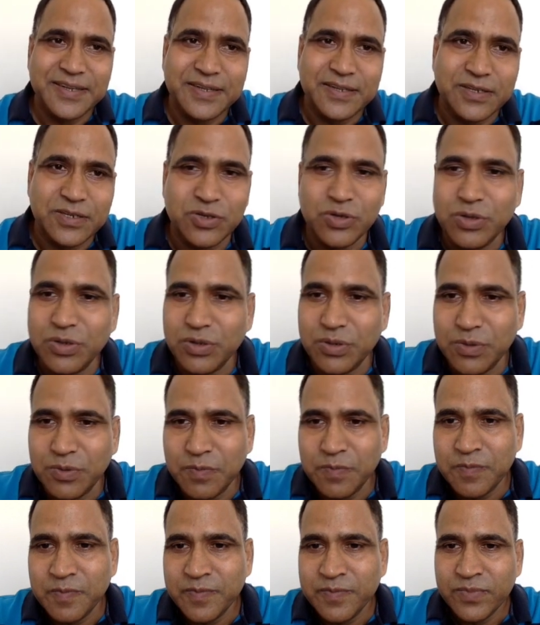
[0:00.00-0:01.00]

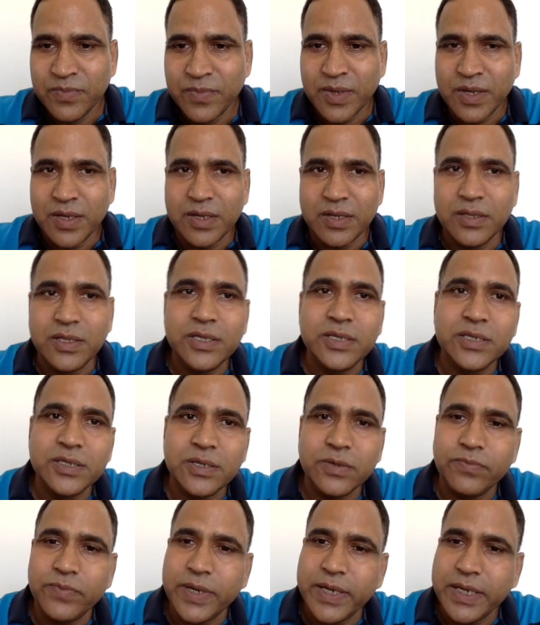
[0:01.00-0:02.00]
So this is
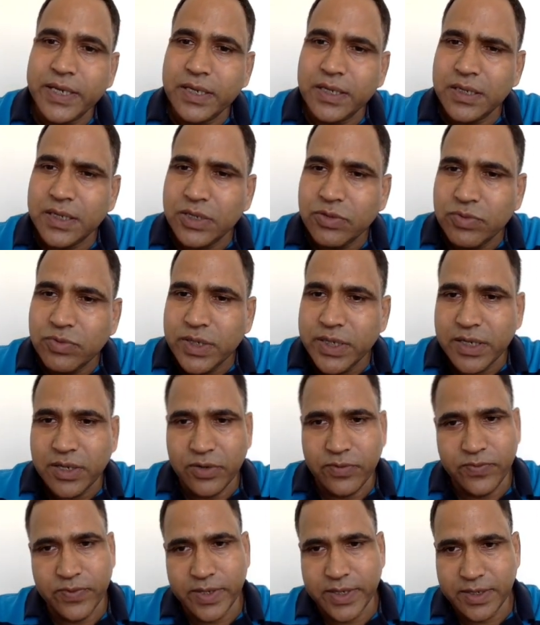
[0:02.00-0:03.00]
a very unique
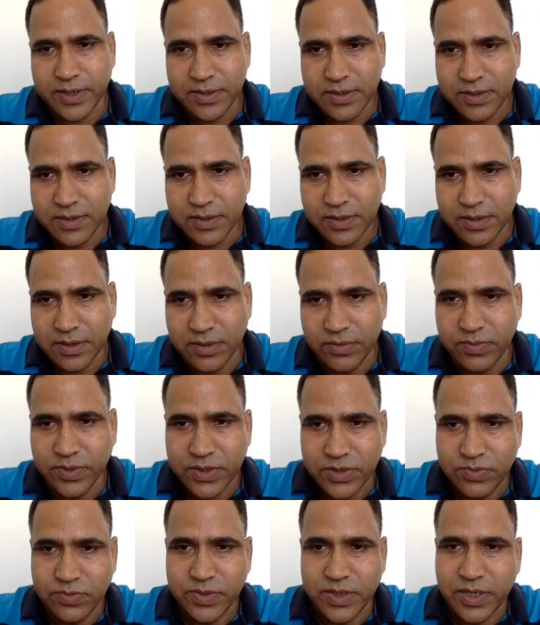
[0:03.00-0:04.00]
offering
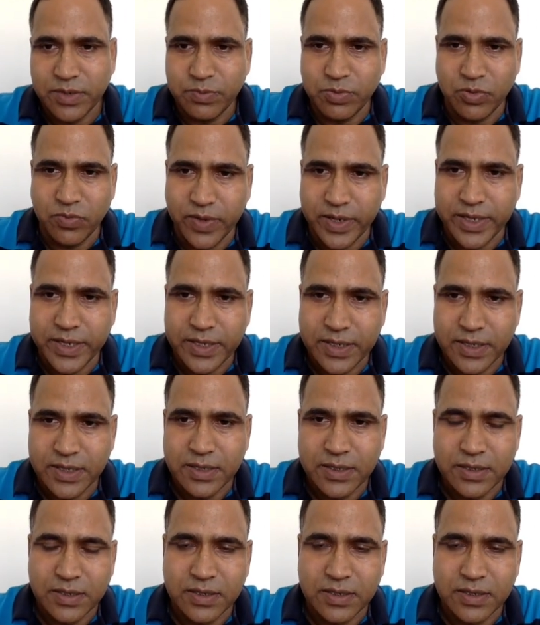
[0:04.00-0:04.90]
which we are providing